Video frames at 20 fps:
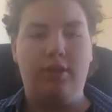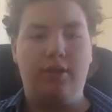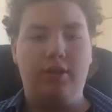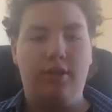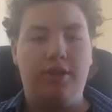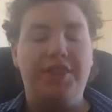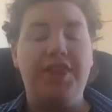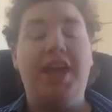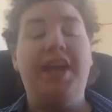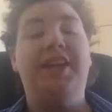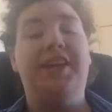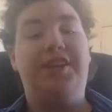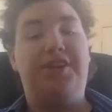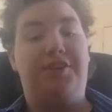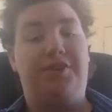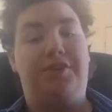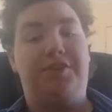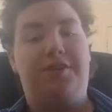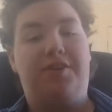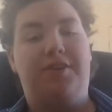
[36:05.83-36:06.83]
Thank
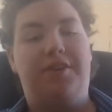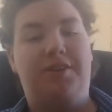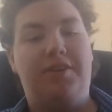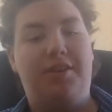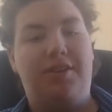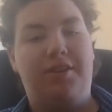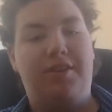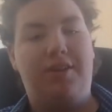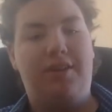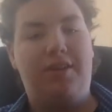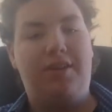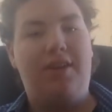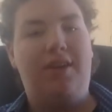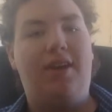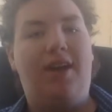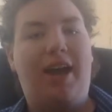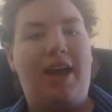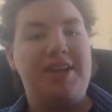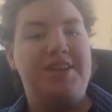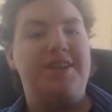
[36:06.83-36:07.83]
you.
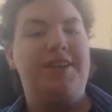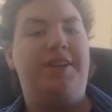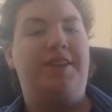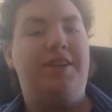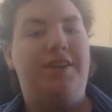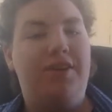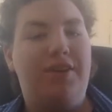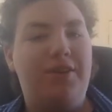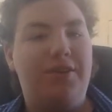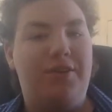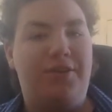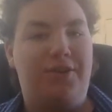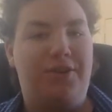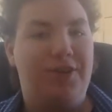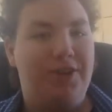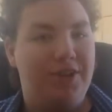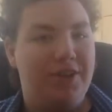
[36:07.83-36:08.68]
I didn't know